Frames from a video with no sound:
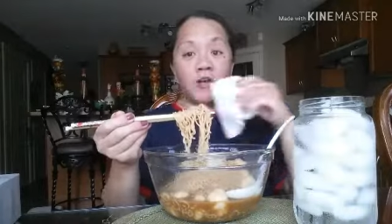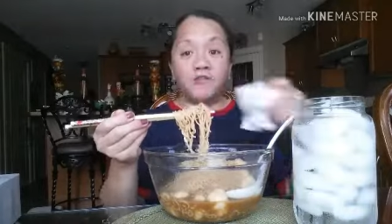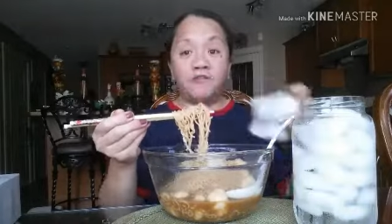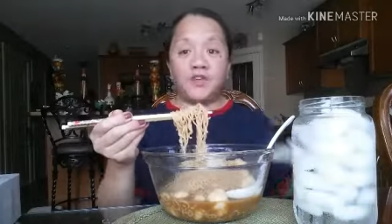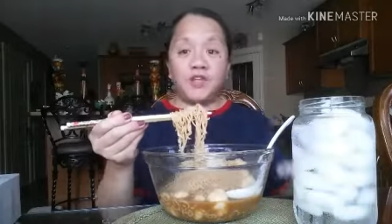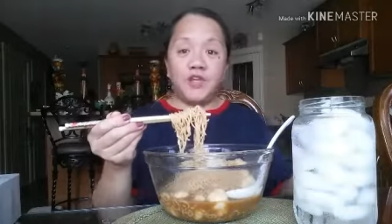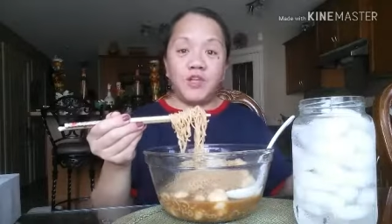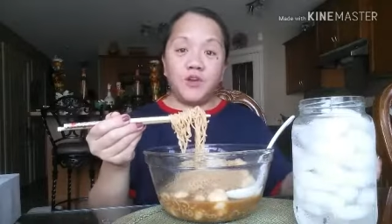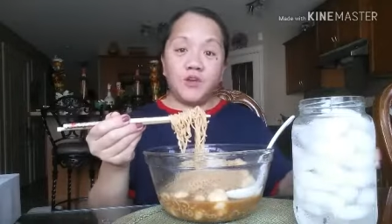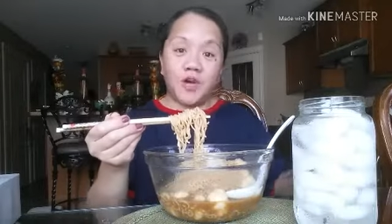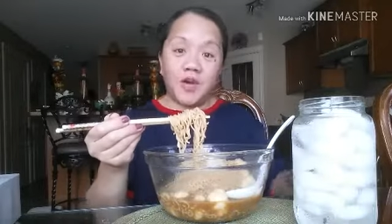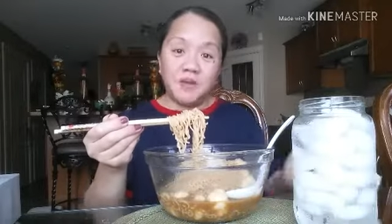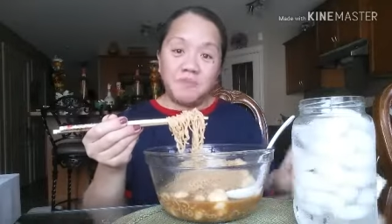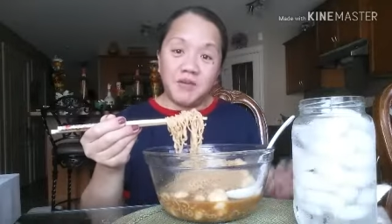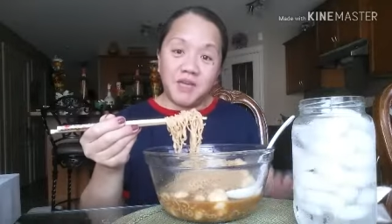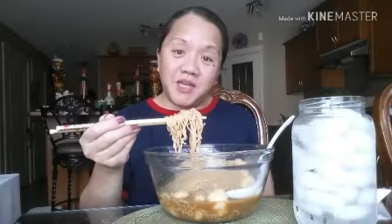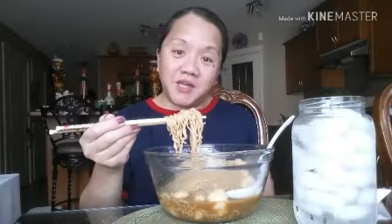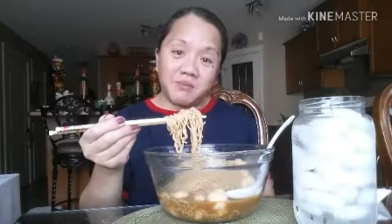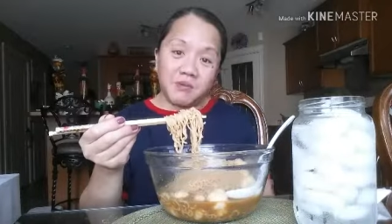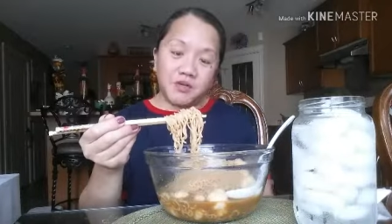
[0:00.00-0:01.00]
video I
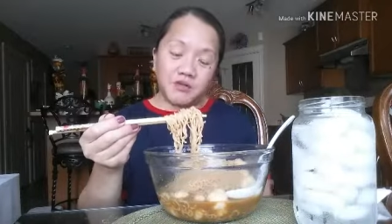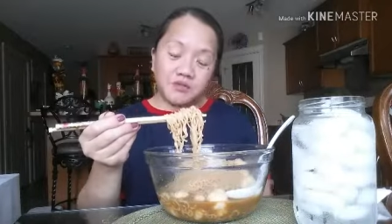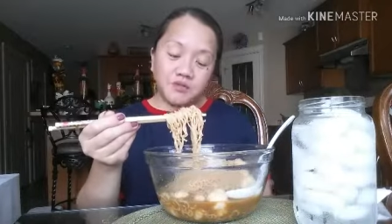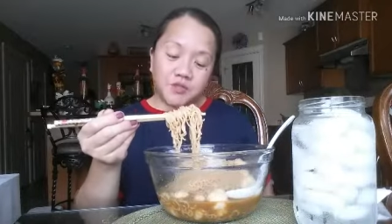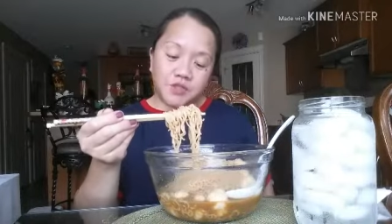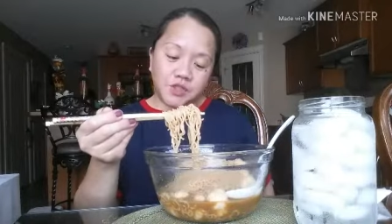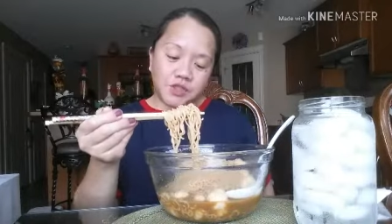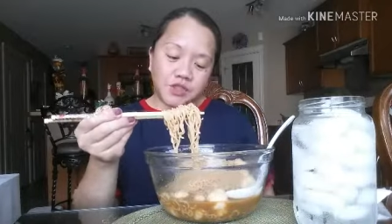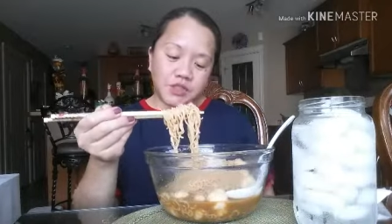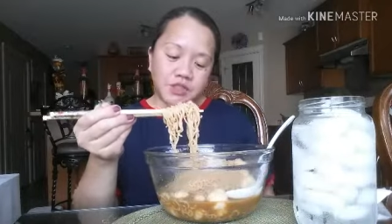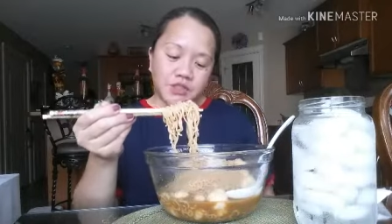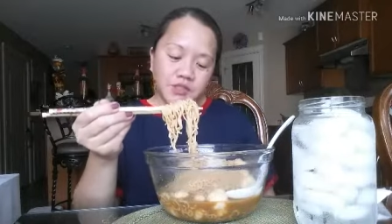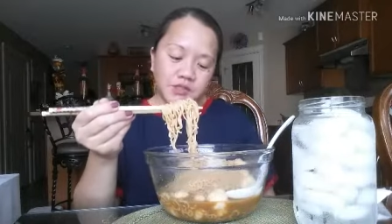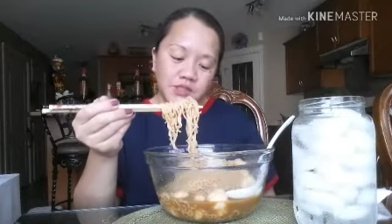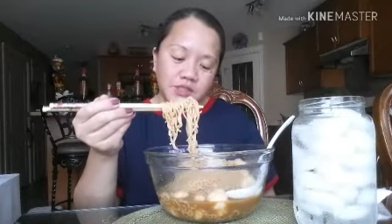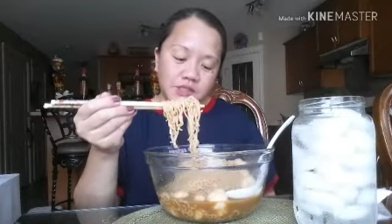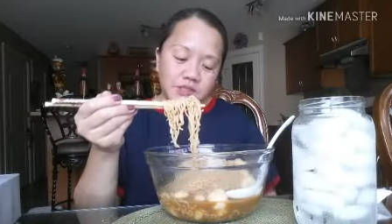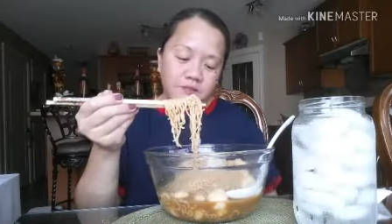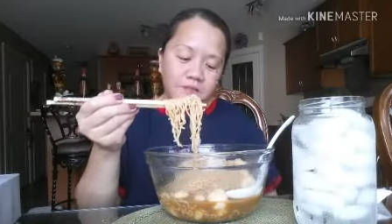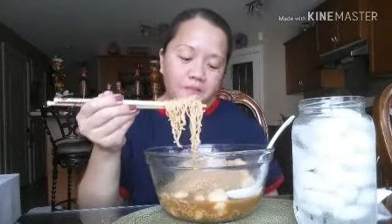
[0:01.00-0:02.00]
made about
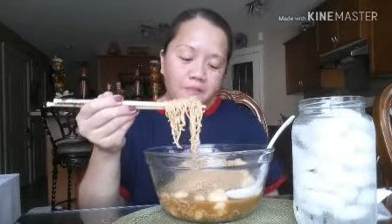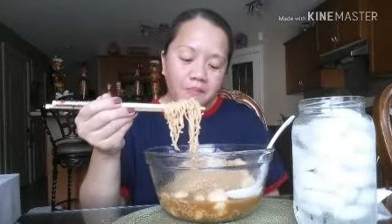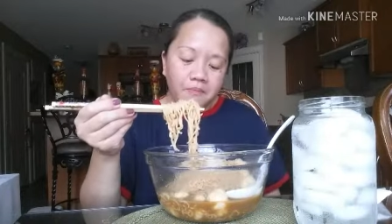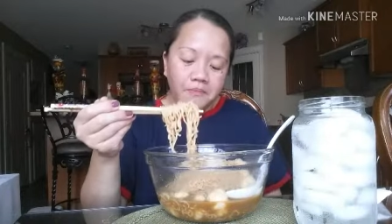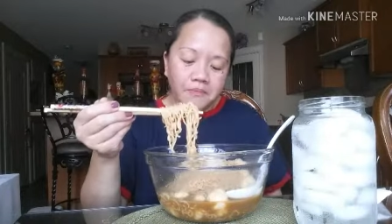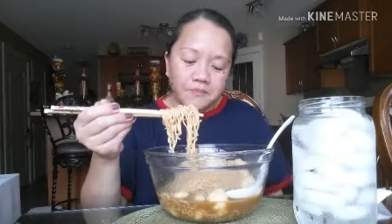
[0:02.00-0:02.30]
virginity.